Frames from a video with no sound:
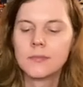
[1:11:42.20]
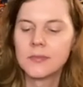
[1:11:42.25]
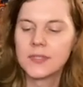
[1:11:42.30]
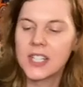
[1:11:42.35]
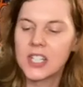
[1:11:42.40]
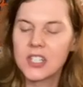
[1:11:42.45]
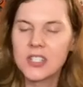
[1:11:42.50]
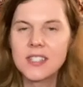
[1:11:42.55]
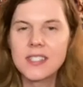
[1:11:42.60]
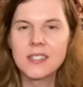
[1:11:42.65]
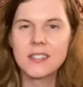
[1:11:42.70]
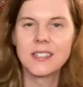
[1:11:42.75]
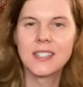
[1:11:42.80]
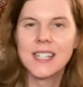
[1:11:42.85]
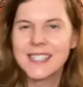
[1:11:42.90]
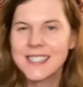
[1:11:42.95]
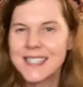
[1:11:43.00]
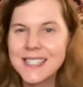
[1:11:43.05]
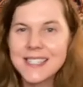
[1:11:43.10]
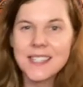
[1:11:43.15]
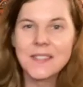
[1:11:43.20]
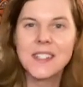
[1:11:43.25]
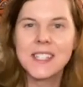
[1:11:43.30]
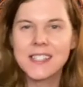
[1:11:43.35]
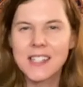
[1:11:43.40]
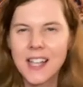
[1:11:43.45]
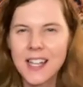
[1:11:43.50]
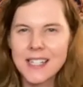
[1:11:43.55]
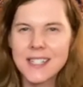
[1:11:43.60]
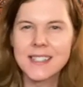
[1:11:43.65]
there's a sense of
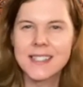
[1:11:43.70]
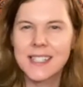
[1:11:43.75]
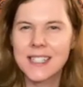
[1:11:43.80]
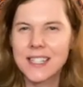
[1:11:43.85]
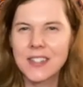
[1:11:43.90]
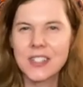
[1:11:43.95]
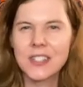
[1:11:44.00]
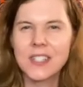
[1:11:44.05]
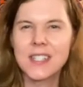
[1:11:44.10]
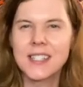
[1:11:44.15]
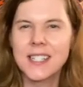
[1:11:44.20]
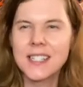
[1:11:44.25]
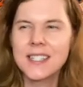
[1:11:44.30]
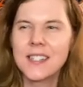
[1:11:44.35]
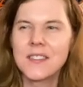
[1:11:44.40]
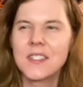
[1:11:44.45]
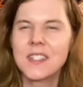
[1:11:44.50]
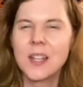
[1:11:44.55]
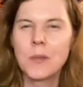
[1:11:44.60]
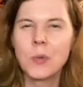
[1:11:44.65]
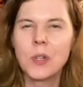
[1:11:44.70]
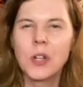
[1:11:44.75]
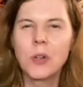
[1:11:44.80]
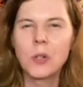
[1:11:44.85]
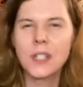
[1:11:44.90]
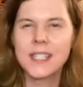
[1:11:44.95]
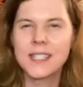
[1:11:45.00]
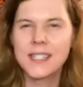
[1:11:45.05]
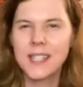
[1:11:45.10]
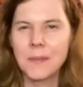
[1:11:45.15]
dishonesty. There's a sense of someone
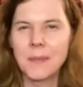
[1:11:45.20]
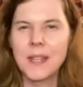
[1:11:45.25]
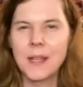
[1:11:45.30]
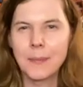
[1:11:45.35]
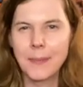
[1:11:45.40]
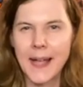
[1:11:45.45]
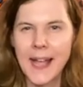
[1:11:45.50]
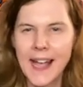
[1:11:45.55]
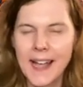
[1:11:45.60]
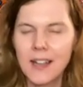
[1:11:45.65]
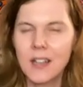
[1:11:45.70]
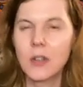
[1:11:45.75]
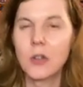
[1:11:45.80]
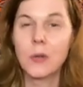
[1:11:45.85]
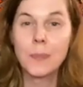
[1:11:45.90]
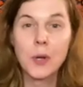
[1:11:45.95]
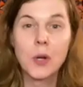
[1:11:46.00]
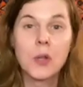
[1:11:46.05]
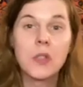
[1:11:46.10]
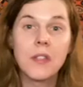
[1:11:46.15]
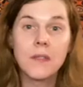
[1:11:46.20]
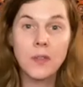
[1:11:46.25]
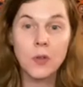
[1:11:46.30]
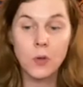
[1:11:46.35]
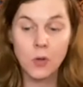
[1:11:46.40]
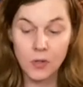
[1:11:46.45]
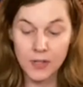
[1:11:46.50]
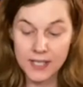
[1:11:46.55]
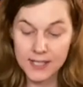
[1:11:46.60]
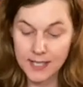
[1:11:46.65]
holding something back, or both of you
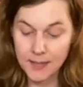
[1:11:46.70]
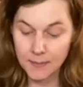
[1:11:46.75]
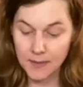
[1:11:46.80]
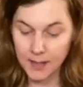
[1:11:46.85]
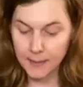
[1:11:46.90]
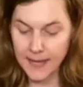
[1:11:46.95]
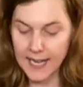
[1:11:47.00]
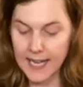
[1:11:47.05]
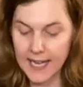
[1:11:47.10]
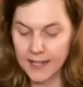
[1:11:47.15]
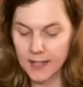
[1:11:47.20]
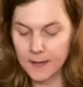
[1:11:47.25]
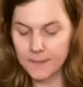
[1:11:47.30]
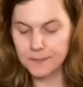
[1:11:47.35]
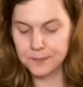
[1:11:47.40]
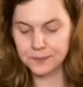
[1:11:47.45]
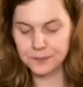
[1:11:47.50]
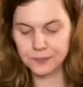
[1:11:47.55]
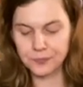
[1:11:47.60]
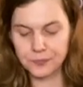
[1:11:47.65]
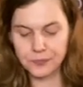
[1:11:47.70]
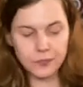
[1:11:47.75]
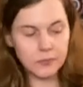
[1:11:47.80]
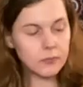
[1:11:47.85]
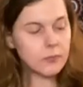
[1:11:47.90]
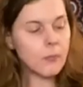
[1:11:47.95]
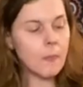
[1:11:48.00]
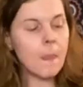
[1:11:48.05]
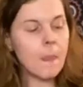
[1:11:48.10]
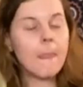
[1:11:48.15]
holding something back.
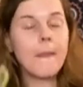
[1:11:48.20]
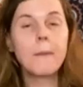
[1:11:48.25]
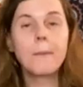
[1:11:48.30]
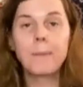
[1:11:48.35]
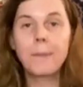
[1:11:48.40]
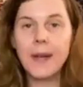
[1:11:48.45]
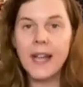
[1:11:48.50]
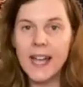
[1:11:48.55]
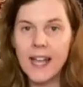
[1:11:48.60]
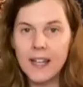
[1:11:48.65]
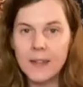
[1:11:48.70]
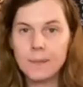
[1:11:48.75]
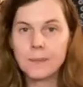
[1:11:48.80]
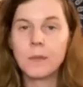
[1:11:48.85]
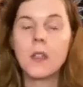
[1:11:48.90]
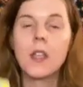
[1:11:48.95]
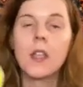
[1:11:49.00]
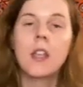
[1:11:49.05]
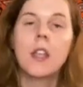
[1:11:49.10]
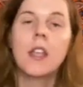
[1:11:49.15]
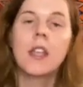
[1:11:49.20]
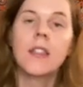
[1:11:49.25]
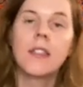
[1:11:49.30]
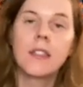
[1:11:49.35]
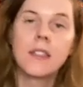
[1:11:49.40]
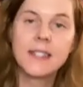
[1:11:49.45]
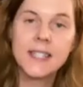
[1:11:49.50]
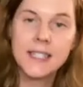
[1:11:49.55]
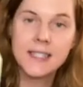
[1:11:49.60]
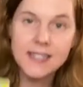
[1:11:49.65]
But
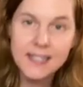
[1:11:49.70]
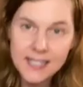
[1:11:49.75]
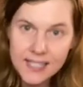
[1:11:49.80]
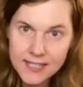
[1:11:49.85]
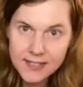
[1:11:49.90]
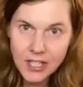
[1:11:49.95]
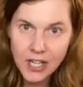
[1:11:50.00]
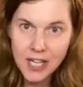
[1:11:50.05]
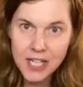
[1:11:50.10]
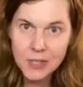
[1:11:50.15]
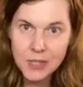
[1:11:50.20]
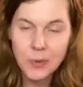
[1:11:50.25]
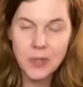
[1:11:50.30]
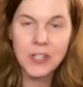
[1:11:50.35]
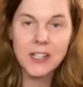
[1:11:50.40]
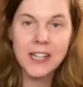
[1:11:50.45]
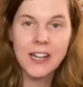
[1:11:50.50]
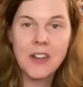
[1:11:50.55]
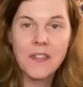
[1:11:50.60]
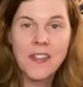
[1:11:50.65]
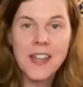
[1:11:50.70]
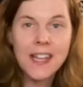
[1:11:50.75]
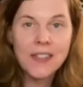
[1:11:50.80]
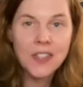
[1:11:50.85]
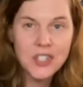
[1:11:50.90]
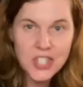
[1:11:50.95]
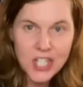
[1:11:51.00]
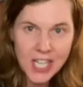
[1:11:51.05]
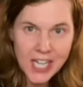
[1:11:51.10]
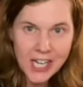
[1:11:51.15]
since these cards were clarifying
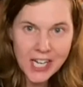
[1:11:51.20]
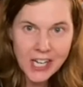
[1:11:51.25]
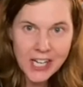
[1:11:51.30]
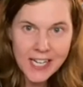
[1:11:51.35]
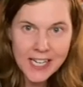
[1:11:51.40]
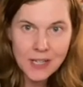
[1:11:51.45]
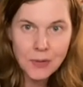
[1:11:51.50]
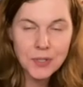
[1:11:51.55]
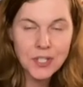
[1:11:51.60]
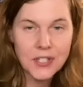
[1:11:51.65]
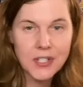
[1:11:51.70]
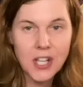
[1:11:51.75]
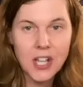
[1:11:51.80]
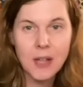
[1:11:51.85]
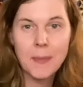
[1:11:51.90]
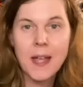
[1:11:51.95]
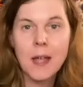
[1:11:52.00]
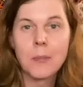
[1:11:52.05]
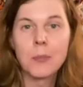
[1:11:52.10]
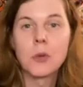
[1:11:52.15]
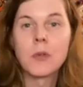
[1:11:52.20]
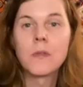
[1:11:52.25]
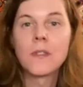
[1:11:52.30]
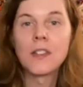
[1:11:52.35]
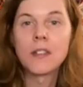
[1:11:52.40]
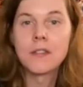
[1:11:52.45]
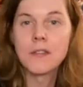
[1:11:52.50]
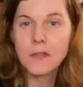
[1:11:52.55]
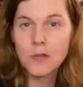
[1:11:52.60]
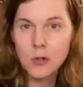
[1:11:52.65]
the Chariot, which is all about
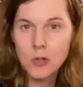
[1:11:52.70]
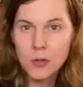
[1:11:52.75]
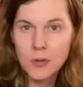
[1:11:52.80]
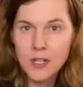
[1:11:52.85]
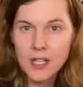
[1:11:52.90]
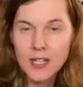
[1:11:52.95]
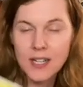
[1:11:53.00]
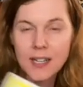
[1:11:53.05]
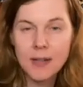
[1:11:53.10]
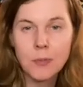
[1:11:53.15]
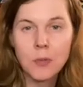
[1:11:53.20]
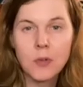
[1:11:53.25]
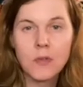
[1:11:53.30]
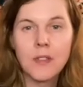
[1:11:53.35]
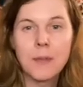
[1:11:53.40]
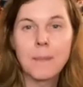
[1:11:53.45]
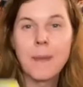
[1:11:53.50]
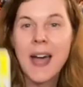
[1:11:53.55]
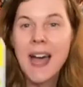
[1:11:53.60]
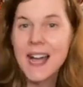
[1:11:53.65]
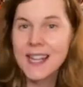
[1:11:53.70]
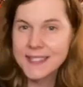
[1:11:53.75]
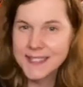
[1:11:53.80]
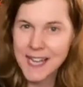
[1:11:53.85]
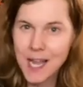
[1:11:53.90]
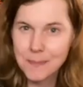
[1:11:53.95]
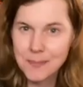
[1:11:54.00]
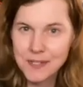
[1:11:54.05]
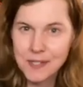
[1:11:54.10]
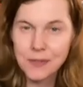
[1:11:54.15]
moving forward and moving past
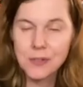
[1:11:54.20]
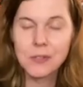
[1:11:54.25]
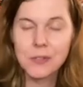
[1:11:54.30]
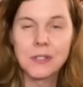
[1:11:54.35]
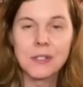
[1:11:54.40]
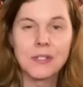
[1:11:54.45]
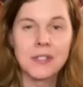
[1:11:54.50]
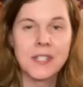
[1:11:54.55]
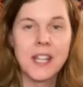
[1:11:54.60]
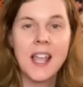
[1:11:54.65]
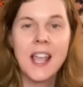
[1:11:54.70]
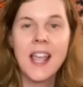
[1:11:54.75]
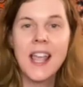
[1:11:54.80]
obstacles,